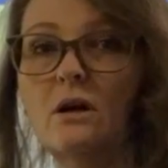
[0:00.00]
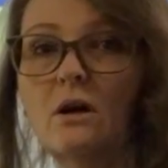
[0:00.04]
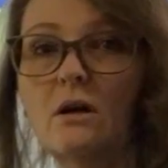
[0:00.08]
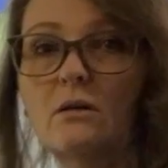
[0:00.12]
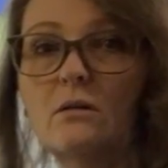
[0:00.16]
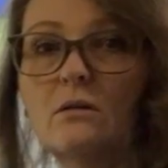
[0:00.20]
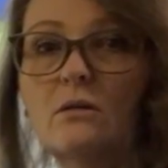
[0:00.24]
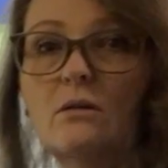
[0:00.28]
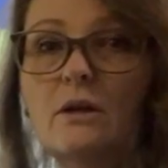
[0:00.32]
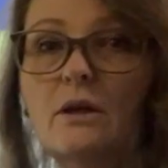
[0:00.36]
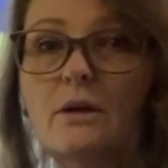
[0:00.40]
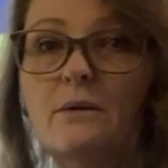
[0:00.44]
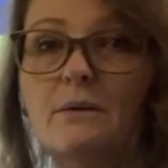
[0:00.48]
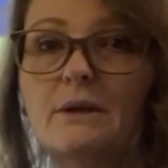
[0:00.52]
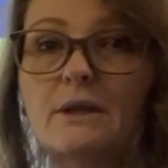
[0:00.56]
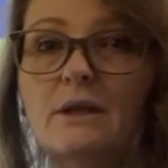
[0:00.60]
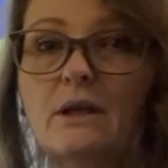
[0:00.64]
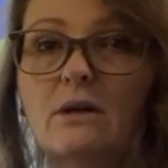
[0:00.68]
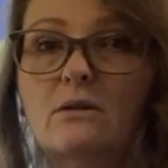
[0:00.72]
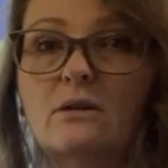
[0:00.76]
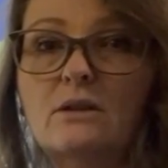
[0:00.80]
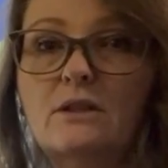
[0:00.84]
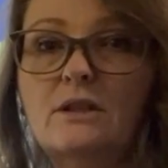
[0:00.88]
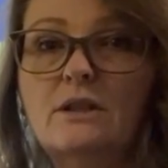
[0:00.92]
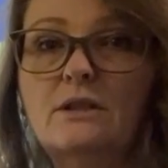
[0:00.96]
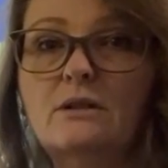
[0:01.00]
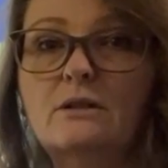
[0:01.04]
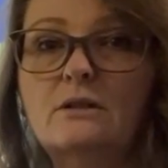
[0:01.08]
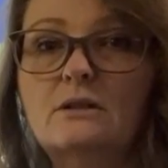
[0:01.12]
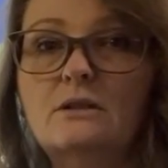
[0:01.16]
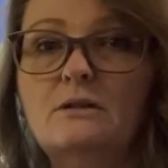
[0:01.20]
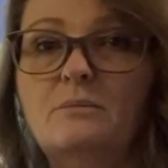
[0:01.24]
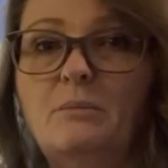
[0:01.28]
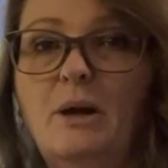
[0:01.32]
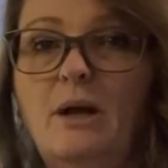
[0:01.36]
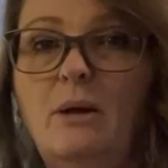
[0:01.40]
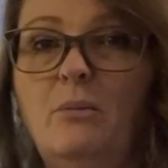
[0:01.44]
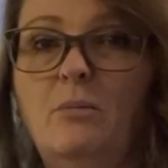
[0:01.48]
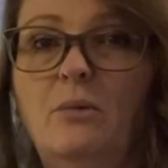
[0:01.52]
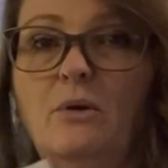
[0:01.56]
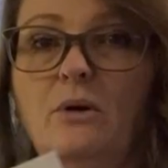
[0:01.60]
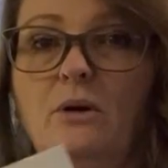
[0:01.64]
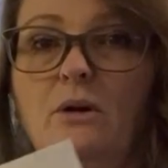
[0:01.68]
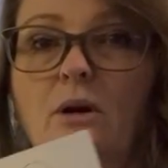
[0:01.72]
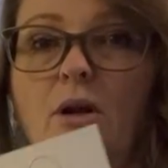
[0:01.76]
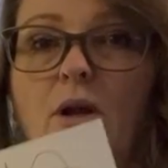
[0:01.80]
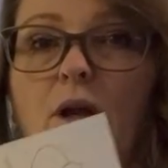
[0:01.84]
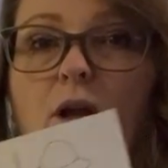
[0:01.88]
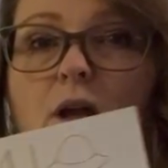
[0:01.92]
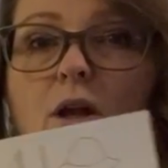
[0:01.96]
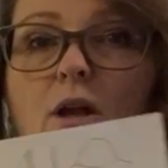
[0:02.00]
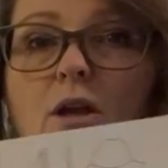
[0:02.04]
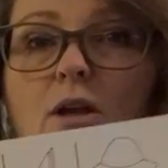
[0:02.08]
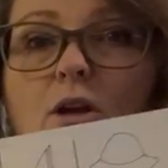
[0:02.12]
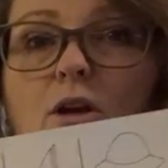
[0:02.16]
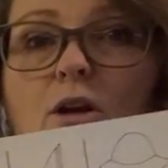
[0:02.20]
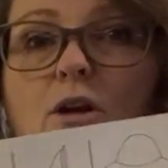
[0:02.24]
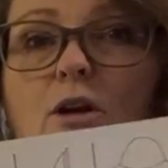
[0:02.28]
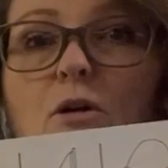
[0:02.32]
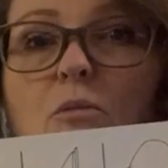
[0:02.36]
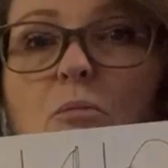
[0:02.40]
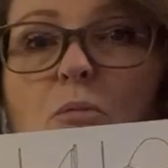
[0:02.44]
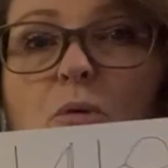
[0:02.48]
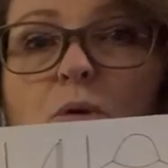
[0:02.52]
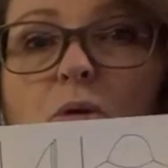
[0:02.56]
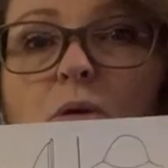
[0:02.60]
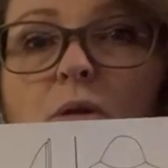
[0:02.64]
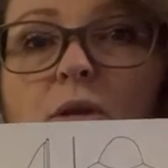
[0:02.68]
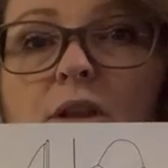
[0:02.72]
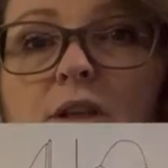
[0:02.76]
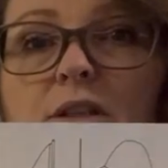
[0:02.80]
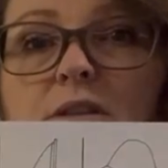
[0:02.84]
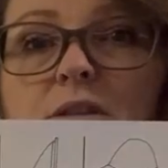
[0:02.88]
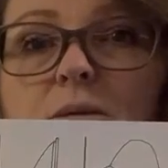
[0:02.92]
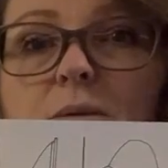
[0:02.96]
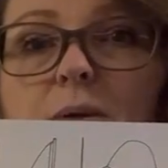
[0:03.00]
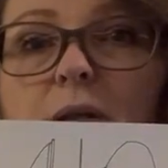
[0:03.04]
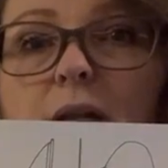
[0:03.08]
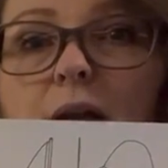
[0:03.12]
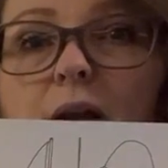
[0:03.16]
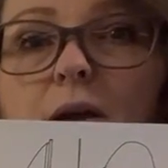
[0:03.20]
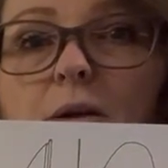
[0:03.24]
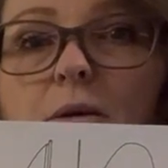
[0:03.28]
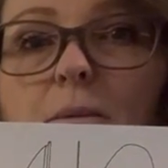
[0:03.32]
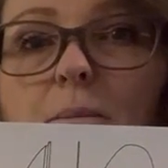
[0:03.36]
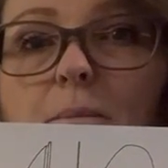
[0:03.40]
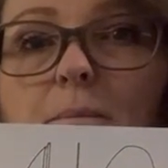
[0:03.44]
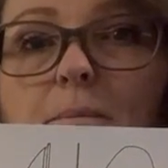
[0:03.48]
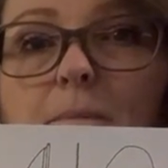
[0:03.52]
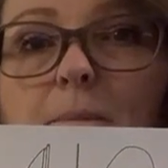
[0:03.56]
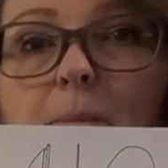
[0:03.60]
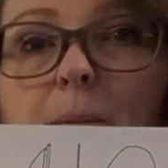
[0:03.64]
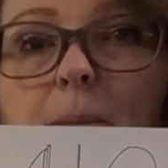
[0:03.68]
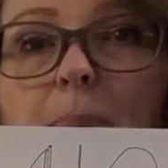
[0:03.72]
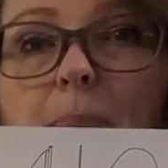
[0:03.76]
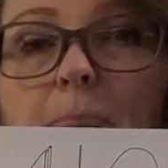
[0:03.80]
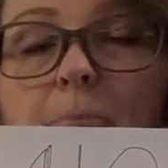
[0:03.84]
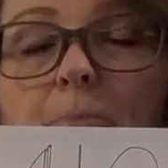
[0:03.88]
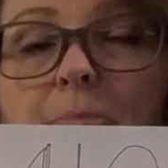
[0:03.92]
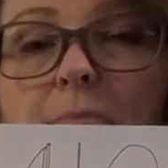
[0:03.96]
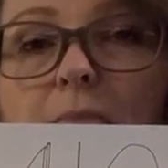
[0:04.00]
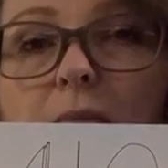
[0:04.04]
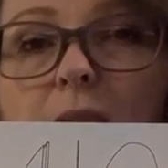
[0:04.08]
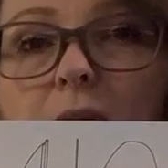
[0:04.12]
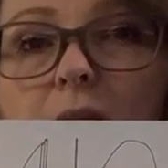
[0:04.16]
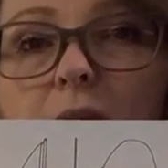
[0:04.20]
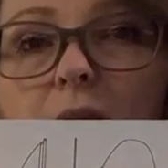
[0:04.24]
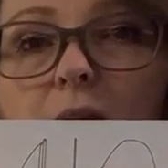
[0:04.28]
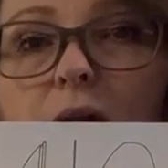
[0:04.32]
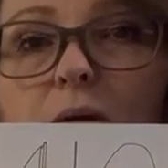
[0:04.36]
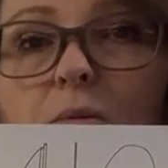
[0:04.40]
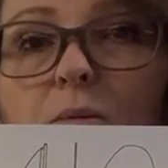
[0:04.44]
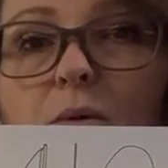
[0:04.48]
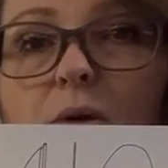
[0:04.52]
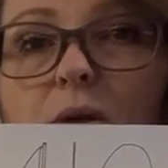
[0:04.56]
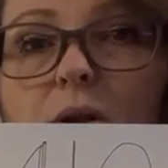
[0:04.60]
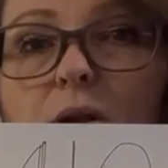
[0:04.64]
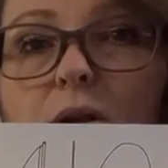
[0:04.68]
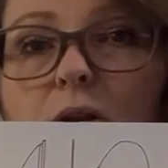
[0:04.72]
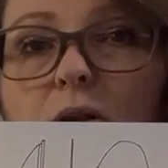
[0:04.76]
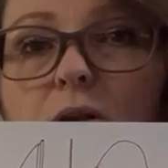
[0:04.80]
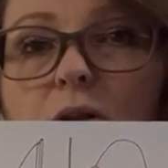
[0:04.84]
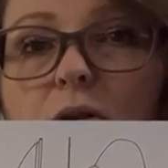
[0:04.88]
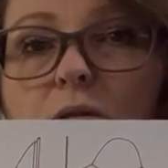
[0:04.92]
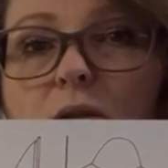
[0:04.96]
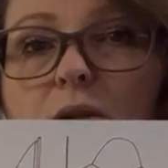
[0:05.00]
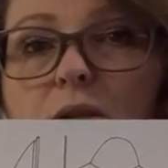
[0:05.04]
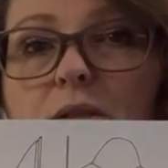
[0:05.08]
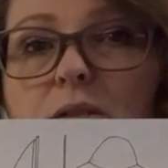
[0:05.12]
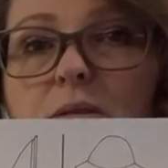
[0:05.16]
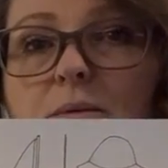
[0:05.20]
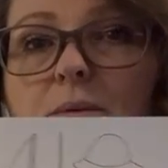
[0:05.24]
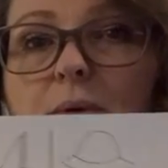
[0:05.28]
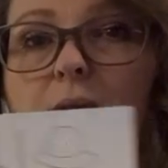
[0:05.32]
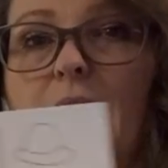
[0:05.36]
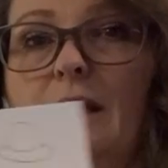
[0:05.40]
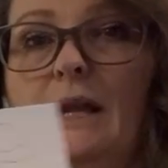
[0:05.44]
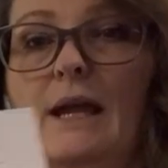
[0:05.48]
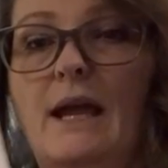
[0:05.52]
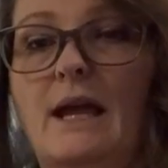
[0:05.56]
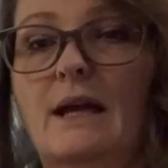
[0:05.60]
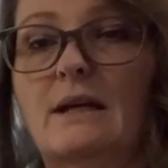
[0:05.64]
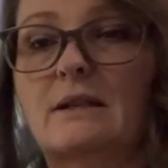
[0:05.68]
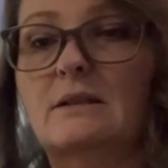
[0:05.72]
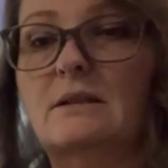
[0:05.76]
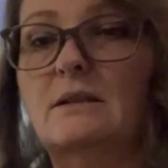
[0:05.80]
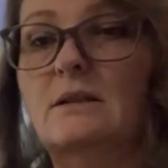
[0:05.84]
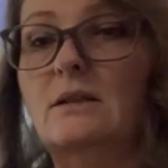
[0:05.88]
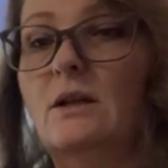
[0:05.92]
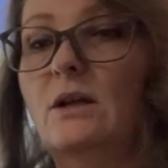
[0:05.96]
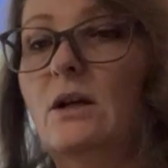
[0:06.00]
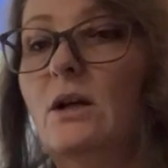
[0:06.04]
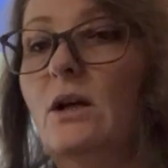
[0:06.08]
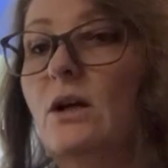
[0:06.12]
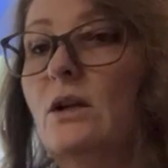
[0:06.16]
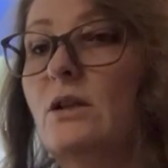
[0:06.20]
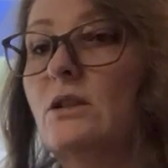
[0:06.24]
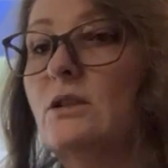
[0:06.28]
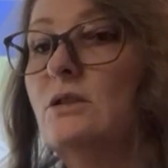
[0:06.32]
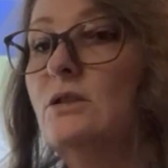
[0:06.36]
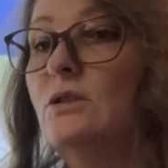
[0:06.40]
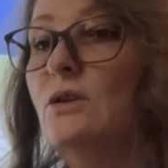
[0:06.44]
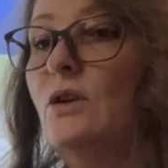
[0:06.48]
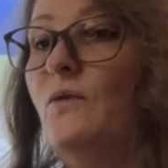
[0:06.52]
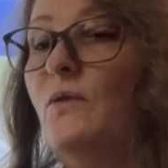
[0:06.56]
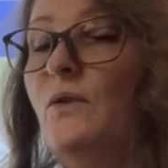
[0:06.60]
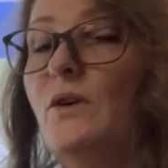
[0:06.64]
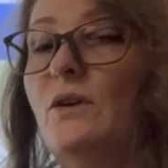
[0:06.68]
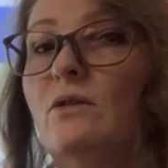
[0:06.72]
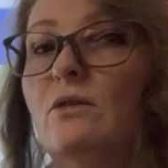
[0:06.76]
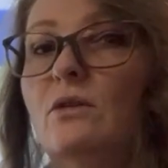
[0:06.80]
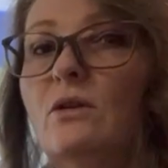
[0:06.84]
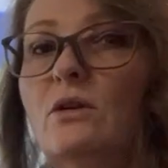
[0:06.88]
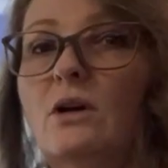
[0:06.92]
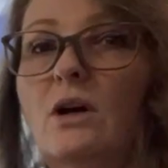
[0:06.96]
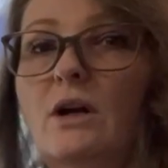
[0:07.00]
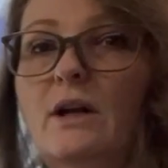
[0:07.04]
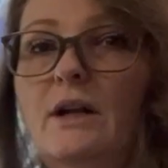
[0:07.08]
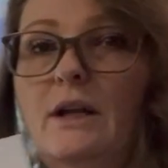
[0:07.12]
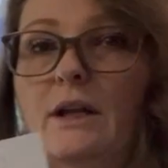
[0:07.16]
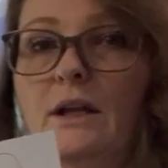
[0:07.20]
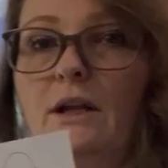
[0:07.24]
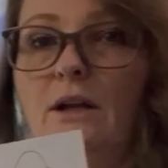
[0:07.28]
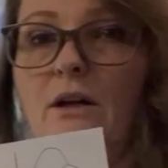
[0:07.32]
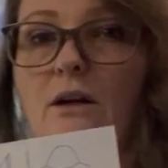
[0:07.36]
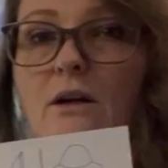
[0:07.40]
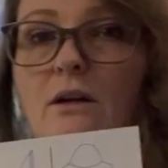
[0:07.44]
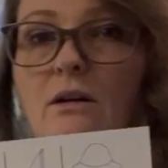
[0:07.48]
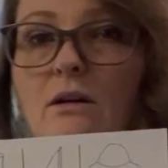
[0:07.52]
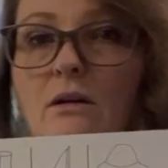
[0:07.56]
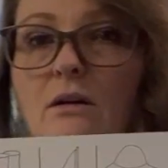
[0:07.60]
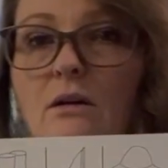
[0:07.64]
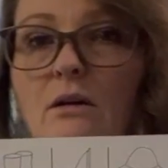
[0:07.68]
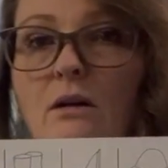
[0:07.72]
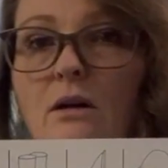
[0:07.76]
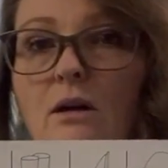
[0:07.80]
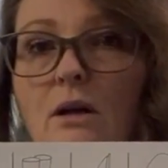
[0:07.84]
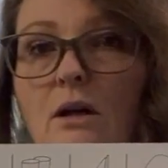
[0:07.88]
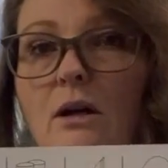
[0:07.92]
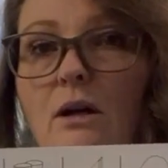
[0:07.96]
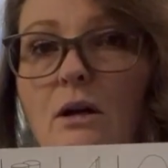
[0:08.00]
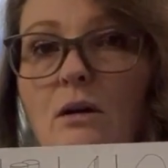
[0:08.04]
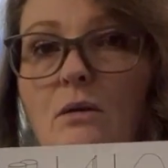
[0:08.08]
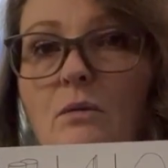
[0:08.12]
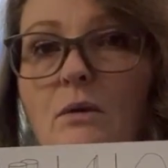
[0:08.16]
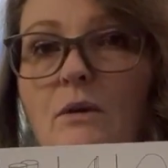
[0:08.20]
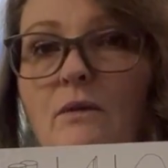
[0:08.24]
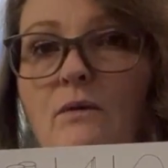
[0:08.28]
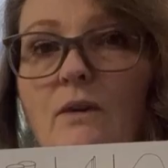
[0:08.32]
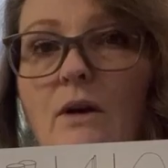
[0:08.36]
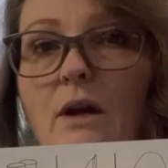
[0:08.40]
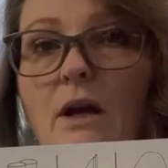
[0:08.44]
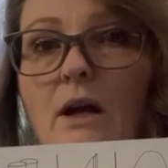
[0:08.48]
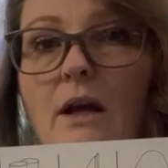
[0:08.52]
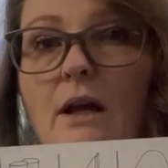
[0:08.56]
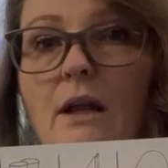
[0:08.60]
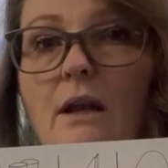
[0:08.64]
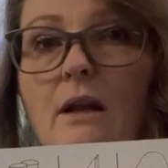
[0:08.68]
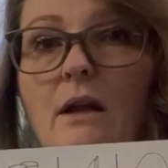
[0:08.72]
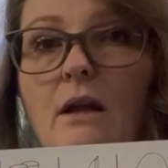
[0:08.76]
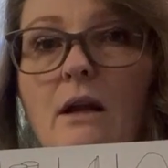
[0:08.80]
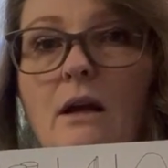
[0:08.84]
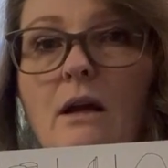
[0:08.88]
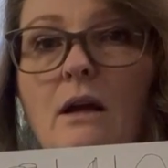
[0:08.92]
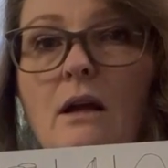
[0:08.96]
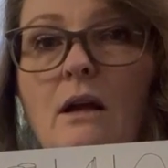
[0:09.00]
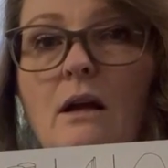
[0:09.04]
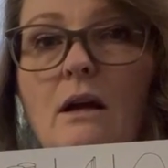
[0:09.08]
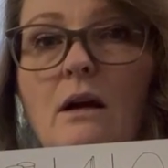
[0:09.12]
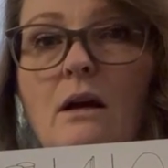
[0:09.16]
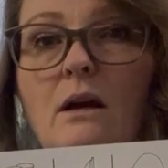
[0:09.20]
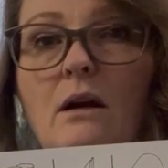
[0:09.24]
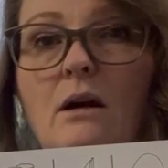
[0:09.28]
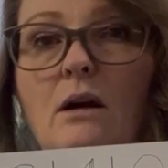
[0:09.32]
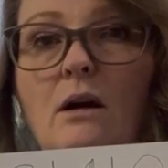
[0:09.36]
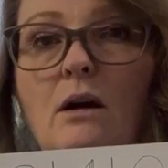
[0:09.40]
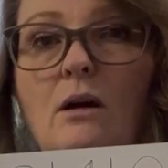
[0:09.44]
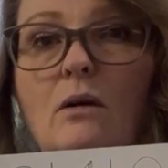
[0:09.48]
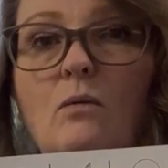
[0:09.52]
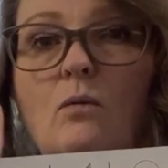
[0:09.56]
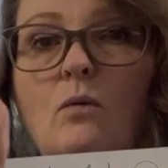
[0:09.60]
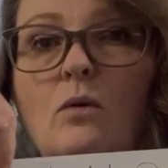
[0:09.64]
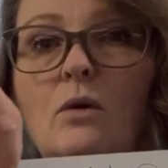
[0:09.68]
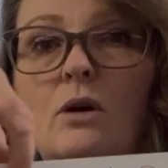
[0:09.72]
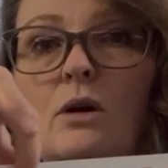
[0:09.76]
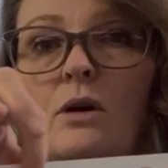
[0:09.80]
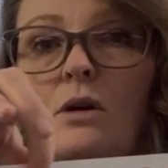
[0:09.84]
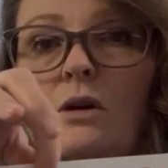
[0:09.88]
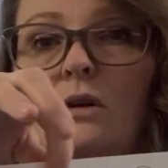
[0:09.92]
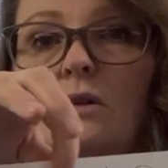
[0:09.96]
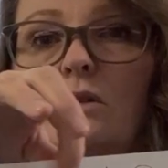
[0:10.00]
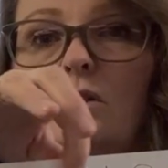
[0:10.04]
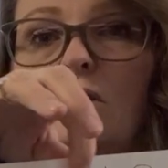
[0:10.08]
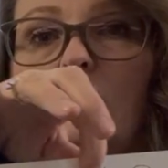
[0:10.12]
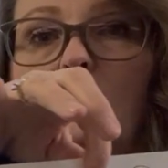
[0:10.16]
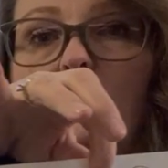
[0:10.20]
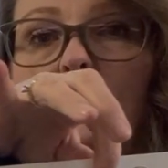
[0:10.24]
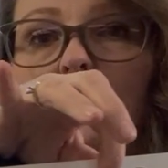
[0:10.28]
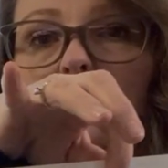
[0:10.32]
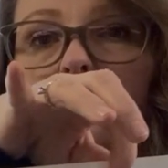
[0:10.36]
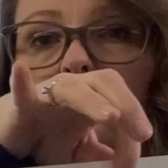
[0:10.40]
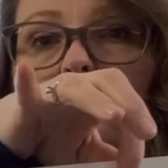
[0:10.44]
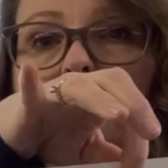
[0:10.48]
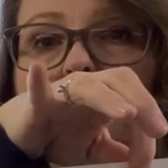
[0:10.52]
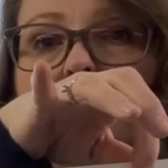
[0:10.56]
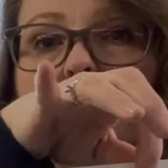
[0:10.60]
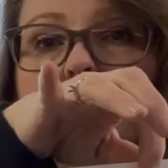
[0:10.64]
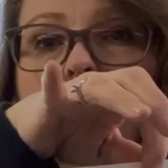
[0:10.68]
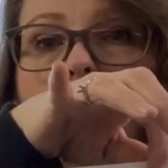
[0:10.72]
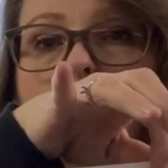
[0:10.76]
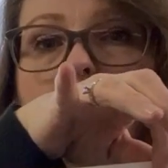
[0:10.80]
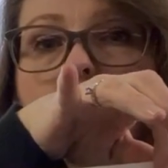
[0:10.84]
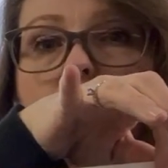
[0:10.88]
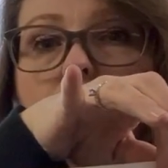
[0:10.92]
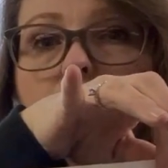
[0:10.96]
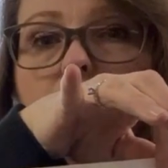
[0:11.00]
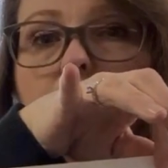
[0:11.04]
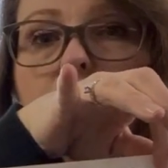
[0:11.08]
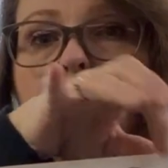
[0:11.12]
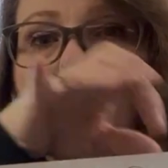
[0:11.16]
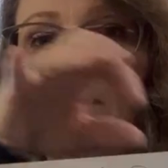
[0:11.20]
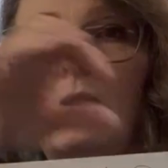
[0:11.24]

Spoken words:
our Learning Without Tears paper? You're gonna pull this one out and we're gonna do this one next. So if you look on here, we've got our words across the top.